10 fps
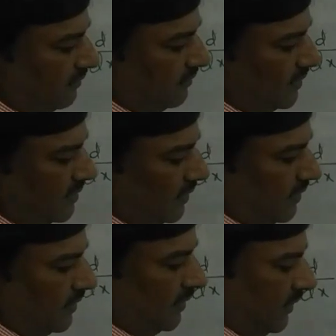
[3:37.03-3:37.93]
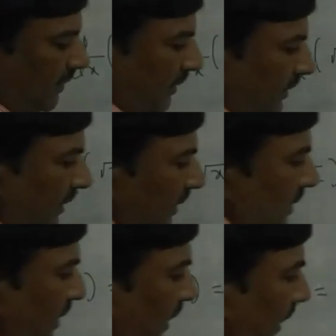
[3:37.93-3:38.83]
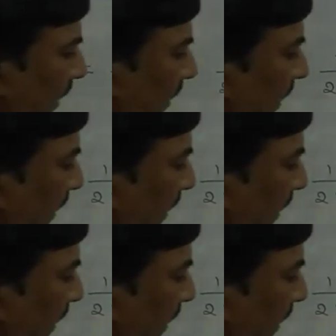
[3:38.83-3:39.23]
the first year. That is, we'll get